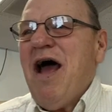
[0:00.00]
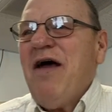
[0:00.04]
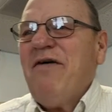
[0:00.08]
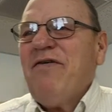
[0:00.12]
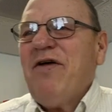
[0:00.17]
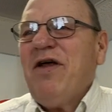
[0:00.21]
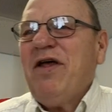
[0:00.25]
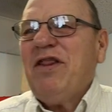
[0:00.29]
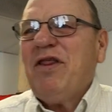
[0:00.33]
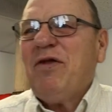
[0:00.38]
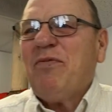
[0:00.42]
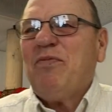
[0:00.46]

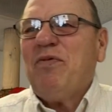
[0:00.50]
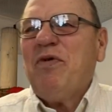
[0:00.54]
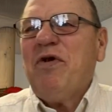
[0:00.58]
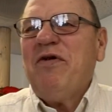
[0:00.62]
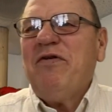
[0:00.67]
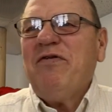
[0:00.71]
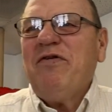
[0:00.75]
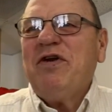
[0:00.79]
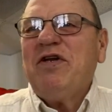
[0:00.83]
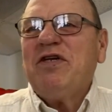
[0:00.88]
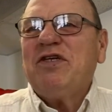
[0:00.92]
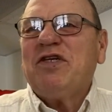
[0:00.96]
I've had the
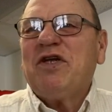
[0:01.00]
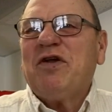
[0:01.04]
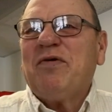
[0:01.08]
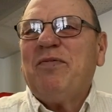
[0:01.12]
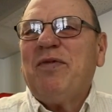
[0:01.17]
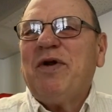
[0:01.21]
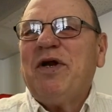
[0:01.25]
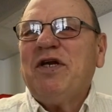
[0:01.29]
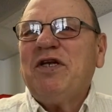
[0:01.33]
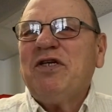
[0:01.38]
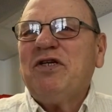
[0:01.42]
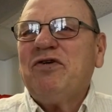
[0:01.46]
privilege
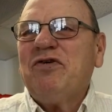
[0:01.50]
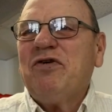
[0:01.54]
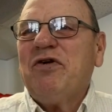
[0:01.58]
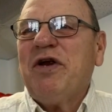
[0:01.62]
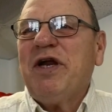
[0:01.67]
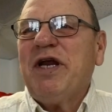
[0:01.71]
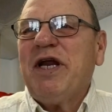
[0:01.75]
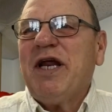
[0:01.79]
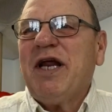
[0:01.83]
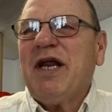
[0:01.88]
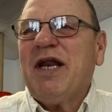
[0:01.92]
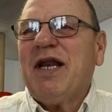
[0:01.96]
of
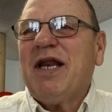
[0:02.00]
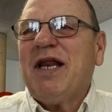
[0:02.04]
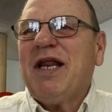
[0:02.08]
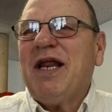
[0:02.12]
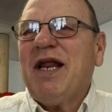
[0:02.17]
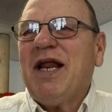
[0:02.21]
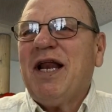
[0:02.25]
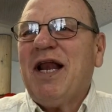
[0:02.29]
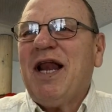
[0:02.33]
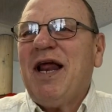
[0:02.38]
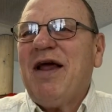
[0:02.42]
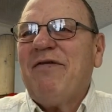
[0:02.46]
ministering in
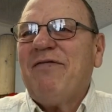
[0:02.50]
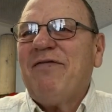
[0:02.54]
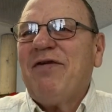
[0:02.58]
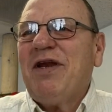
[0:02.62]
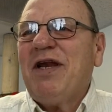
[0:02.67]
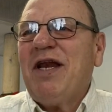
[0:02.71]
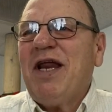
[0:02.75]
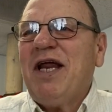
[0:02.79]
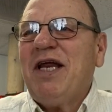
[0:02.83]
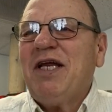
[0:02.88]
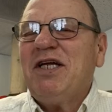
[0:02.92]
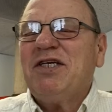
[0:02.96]

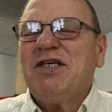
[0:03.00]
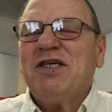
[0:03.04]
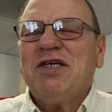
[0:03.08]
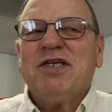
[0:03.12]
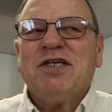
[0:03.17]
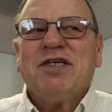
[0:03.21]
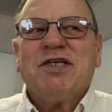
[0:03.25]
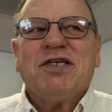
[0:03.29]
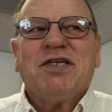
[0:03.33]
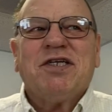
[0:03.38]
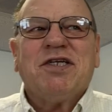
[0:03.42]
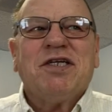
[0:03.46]
11
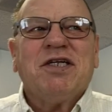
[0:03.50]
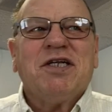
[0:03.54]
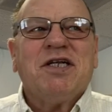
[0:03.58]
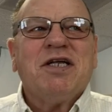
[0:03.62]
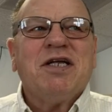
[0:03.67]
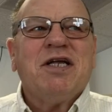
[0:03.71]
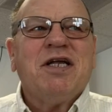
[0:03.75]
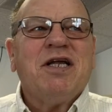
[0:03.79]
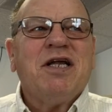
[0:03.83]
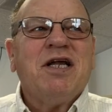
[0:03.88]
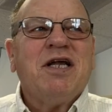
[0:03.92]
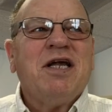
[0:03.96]
nations.
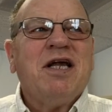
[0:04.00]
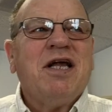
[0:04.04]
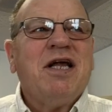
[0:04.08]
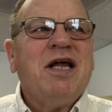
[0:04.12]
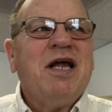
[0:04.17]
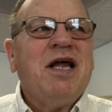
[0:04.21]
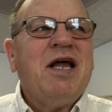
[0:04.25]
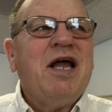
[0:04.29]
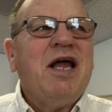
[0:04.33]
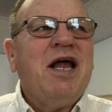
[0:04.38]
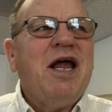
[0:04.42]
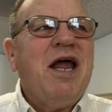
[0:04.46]

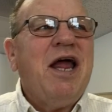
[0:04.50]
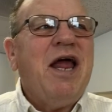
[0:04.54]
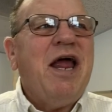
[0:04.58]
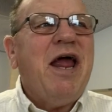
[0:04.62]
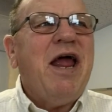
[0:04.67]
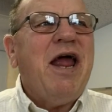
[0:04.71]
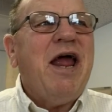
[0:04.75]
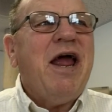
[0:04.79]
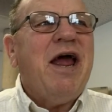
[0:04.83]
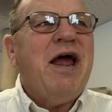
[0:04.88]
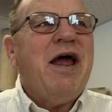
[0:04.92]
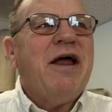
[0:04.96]

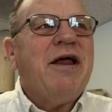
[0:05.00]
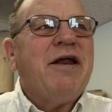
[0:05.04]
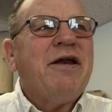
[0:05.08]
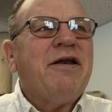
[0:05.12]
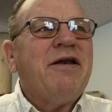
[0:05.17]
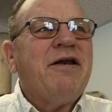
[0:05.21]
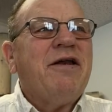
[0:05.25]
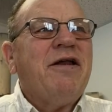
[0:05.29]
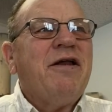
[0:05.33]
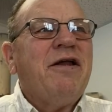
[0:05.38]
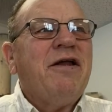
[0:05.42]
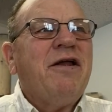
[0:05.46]

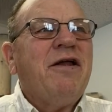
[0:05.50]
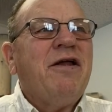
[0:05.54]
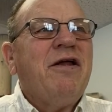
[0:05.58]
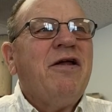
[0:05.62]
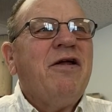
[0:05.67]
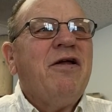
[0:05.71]
And